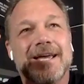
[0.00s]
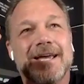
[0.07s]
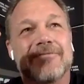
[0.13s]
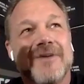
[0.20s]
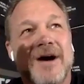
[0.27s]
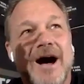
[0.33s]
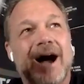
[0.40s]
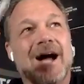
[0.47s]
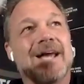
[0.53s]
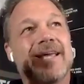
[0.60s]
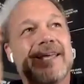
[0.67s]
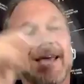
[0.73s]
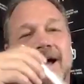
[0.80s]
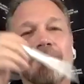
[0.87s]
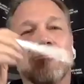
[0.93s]
If I
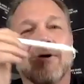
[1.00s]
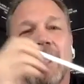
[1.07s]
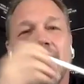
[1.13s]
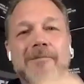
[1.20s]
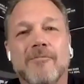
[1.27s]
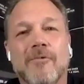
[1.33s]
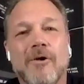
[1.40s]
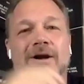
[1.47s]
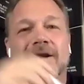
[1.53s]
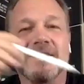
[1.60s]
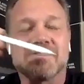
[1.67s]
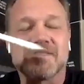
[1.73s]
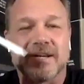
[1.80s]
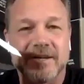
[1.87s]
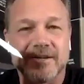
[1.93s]
get what I want
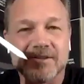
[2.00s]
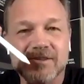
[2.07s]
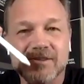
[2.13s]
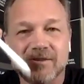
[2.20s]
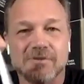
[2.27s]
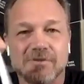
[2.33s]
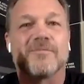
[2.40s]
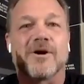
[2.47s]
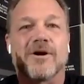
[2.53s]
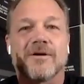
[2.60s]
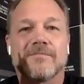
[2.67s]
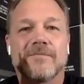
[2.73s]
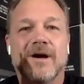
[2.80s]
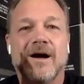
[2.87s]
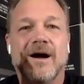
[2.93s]
as a consumer,
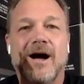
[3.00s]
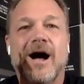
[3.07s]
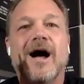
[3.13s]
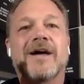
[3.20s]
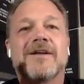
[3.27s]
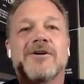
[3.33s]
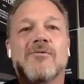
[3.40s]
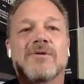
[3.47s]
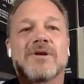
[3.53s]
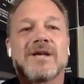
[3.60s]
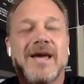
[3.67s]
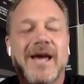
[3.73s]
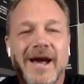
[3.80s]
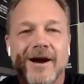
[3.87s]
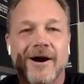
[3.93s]
I don't
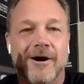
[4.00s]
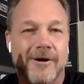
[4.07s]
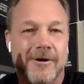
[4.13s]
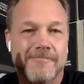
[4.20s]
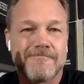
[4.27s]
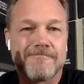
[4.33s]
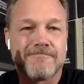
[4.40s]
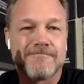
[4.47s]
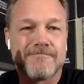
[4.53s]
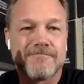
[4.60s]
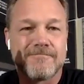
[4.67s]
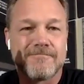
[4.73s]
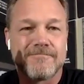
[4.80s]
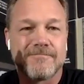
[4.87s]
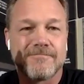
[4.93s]
care.
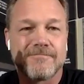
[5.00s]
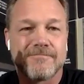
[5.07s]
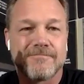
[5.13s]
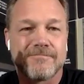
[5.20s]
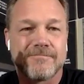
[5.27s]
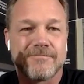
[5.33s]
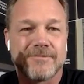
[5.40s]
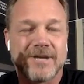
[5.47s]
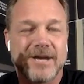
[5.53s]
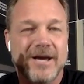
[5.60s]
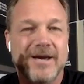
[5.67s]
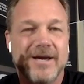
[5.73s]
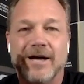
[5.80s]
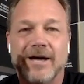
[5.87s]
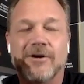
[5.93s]

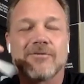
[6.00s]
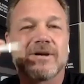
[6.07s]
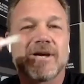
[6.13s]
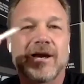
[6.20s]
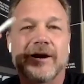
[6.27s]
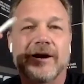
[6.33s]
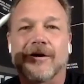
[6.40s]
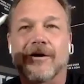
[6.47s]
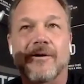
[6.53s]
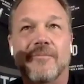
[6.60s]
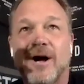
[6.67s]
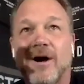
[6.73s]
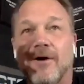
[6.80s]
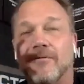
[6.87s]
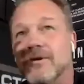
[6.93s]
Okay, I don't care
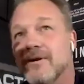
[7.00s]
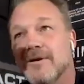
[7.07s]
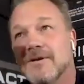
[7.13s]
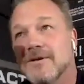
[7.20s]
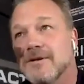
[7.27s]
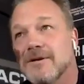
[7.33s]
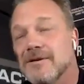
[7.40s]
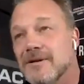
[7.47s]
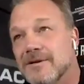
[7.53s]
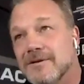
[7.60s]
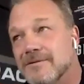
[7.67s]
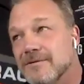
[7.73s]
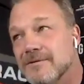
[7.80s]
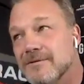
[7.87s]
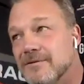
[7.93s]
about
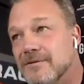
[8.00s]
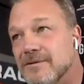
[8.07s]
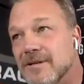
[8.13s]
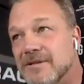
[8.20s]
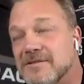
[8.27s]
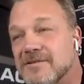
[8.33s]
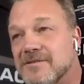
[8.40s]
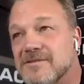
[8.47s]
the